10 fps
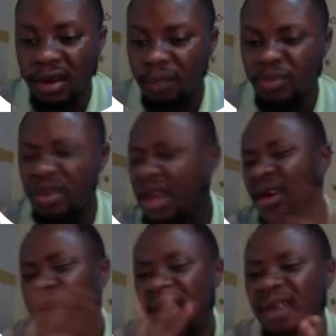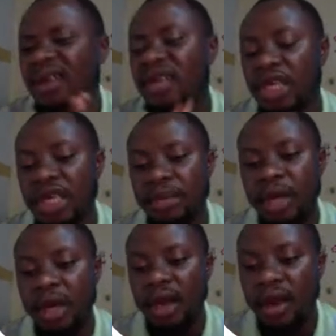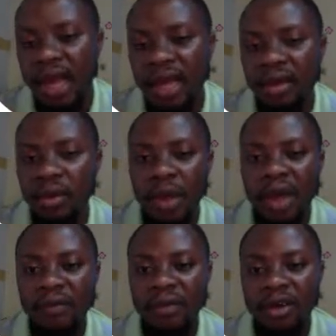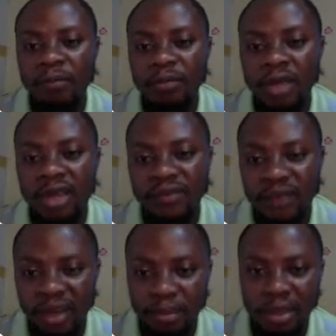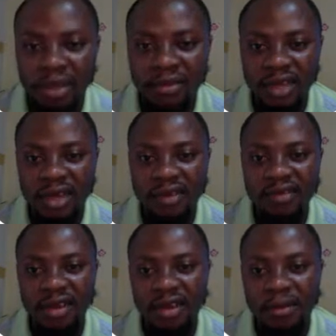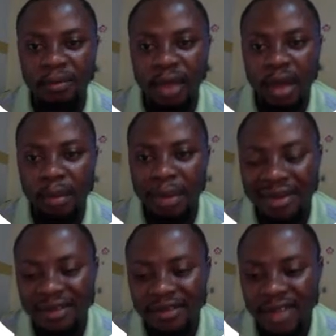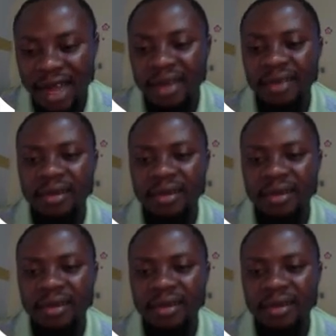they are really, really cheap. Like we have there's Philippines, there is Pakistan.